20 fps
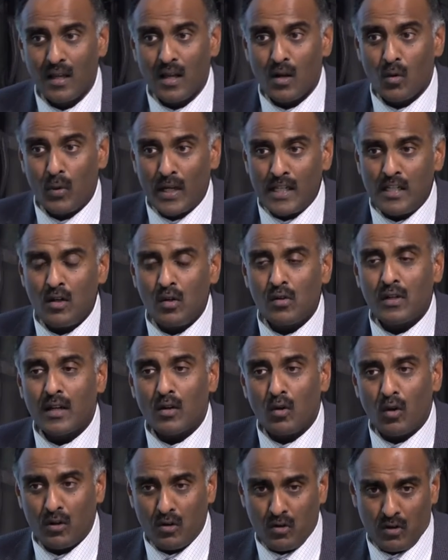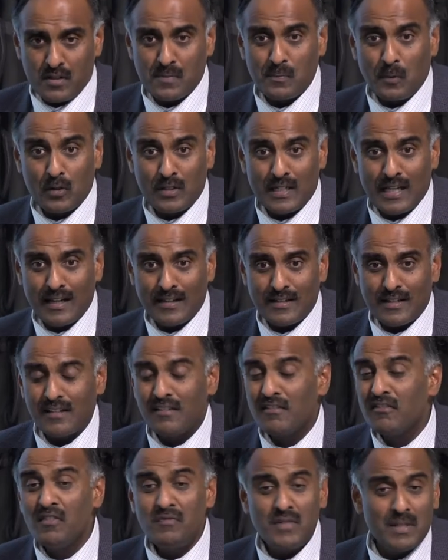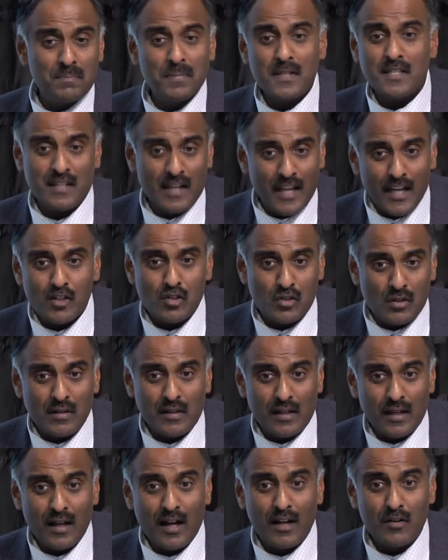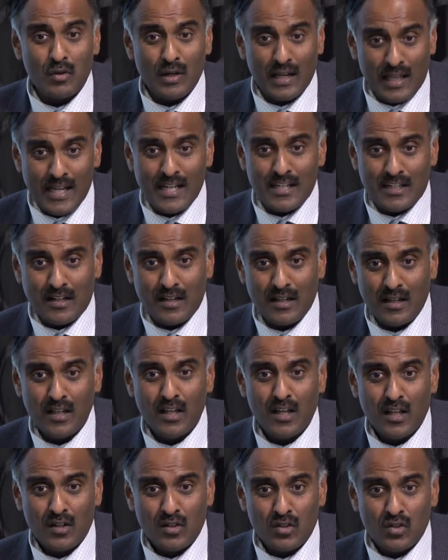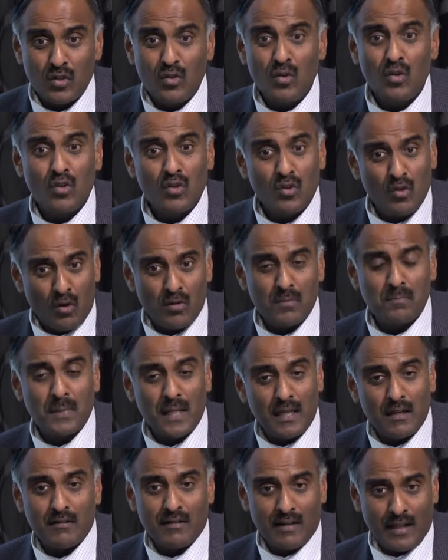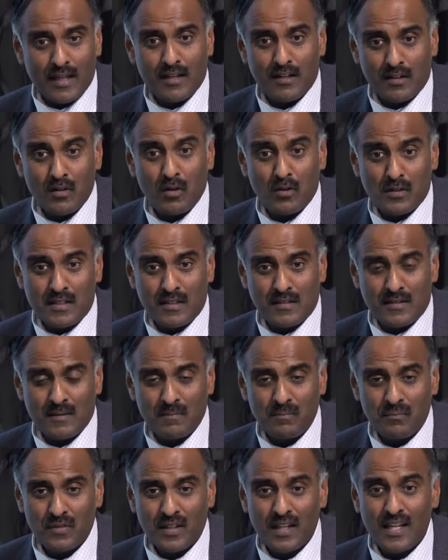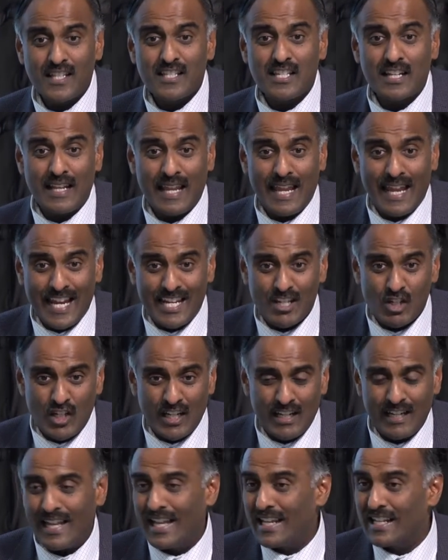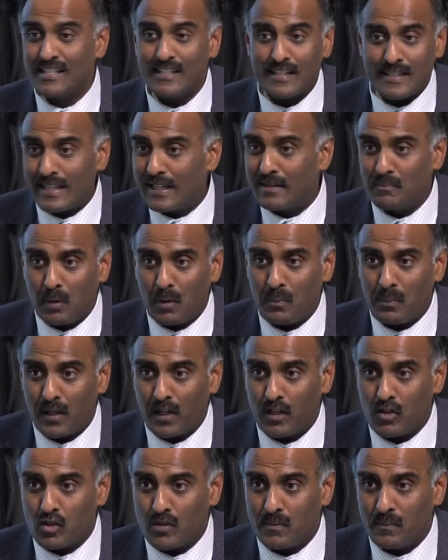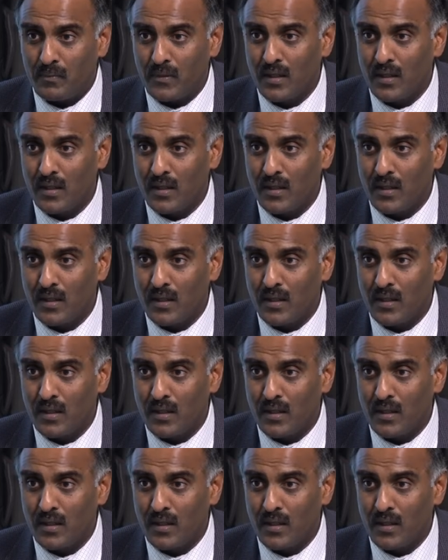when you look at all-cause mortality, 50% actually are related to non-PE-related causes. It's an aging and it's a sick population.